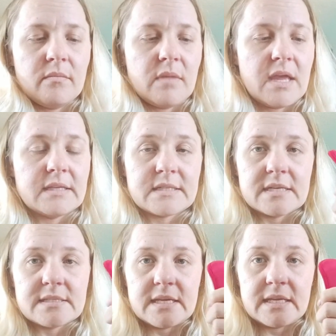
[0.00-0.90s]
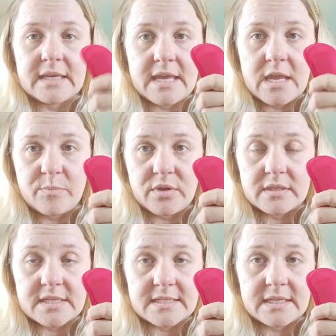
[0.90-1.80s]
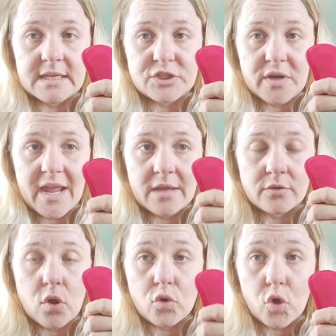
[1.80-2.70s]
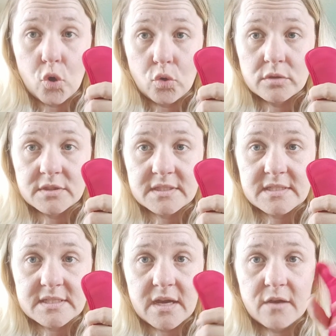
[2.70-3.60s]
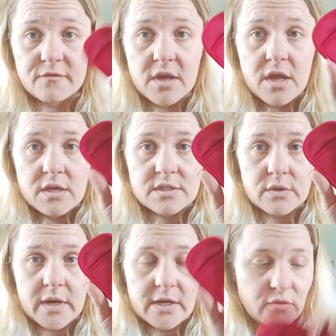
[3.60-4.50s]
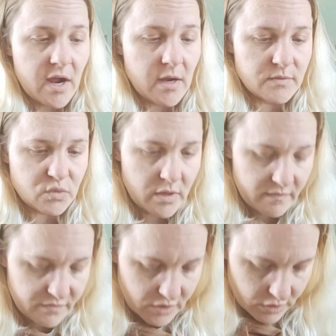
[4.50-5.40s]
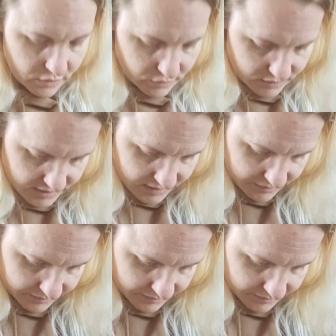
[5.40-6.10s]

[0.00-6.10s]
it doesn't get your hand all cold and stuff. So I grabbed one of those.